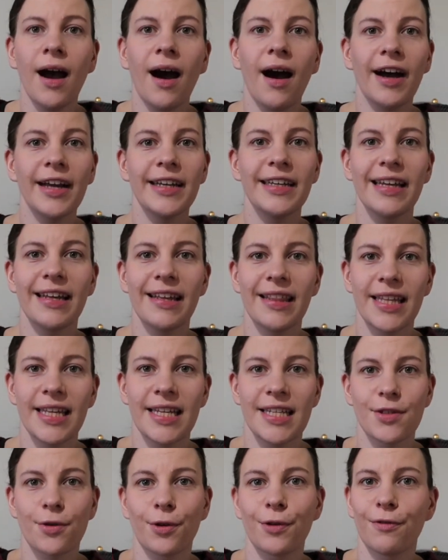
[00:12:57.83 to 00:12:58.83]
I knit
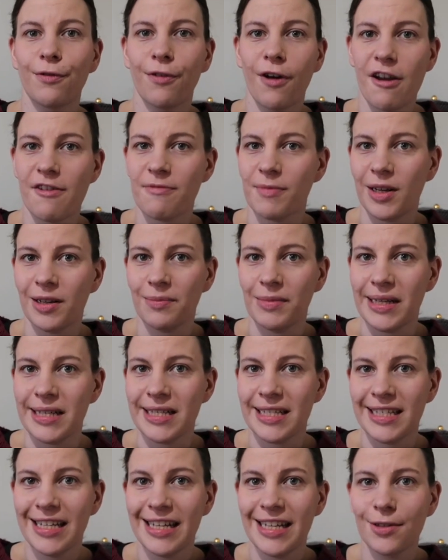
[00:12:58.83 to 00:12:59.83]
these on
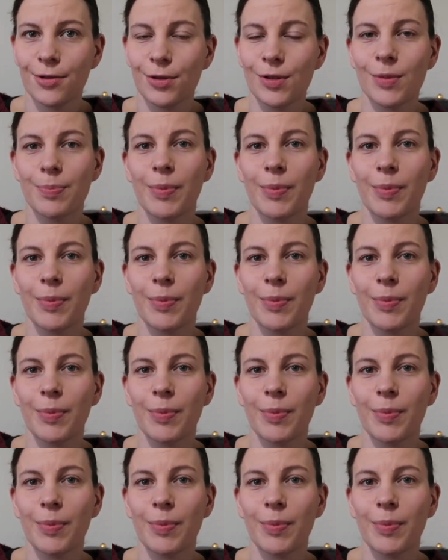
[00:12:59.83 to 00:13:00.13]
5mm needles,